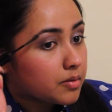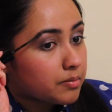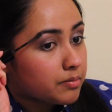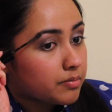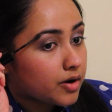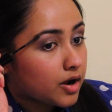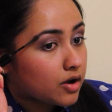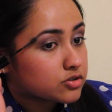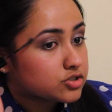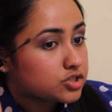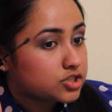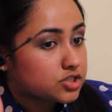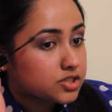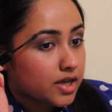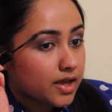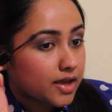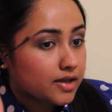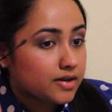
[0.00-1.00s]
brow
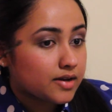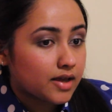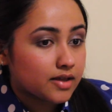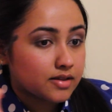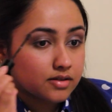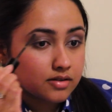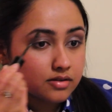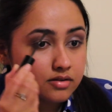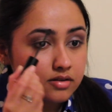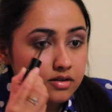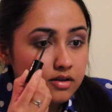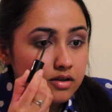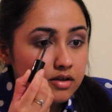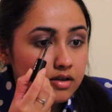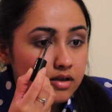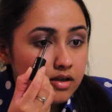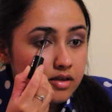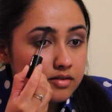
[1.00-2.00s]
shade, and
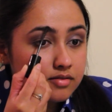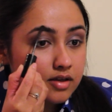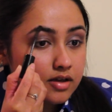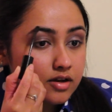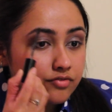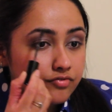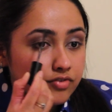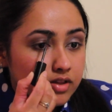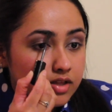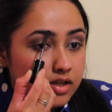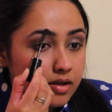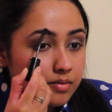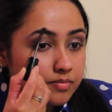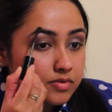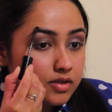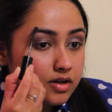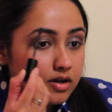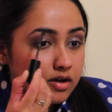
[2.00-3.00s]
it's kind of filling
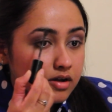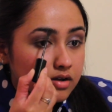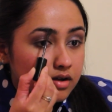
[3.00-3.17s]
up the,